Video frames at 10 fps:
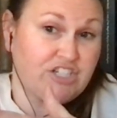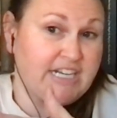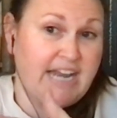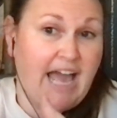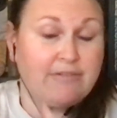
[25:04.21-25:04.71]

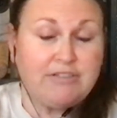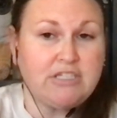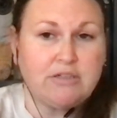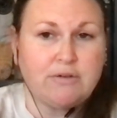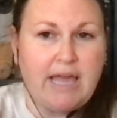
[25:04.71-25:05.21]
didn't have to
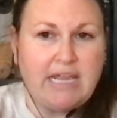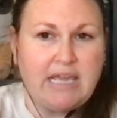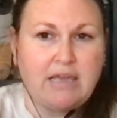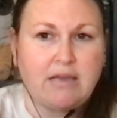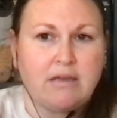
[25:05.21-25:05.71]
do
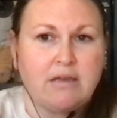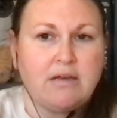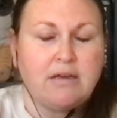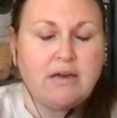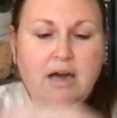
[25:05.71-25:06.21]
any
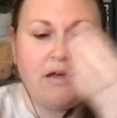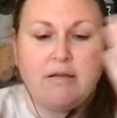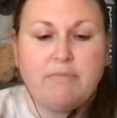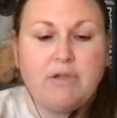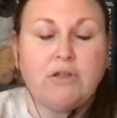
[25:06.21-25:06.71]

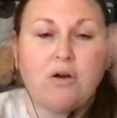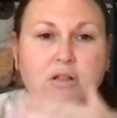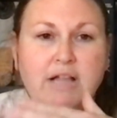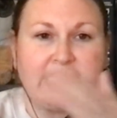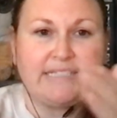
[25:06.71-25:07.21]

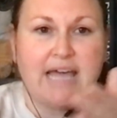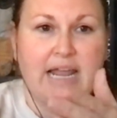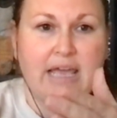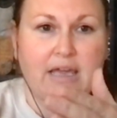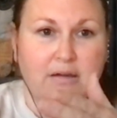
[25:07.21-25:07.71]
local
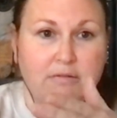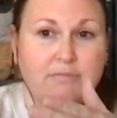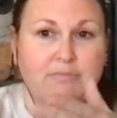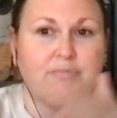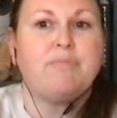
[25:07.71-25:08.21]
anesthetic,
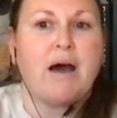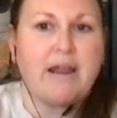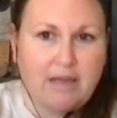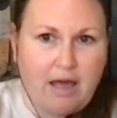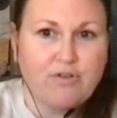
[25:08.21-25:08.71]

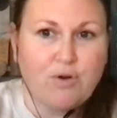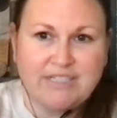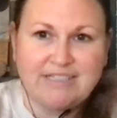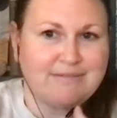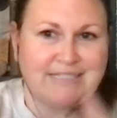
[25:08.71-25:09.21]
but of
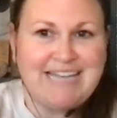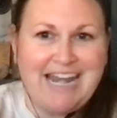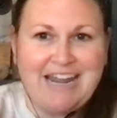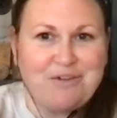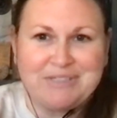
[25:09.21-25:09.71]
course
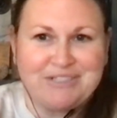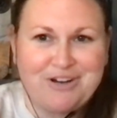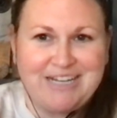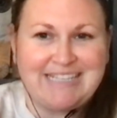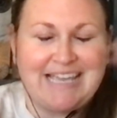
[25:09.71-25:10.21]
staining was
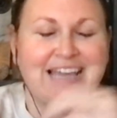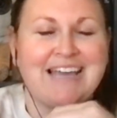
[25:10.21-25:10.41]
crazy.